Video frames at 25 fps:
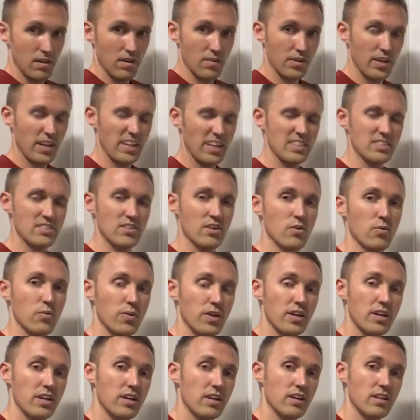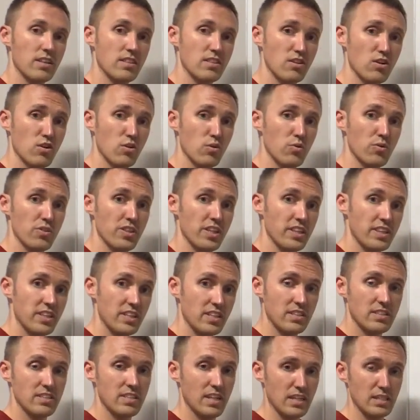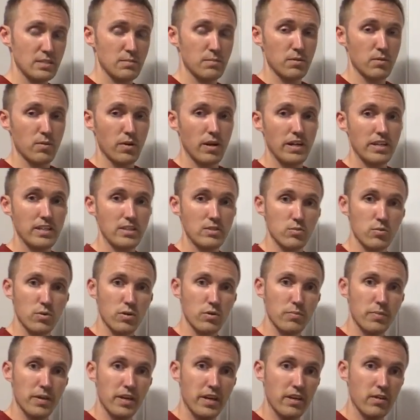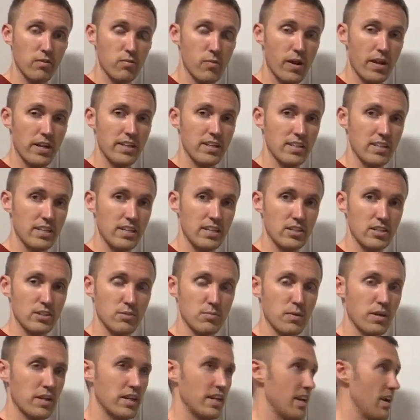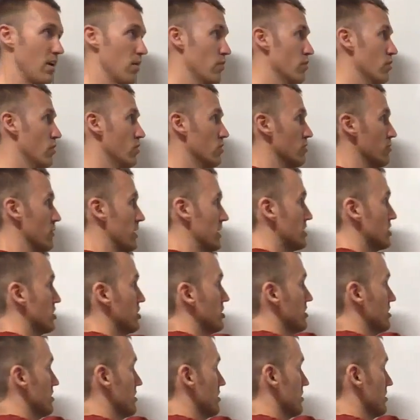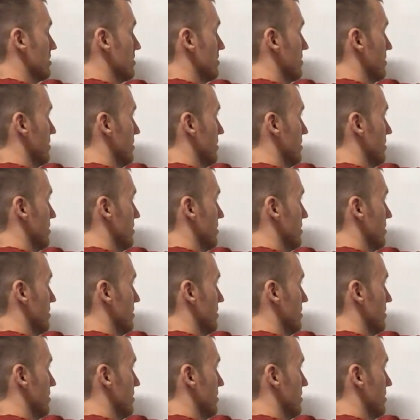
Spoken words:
Okay, so we know that the seismic waves will be radially spreading out in all directions.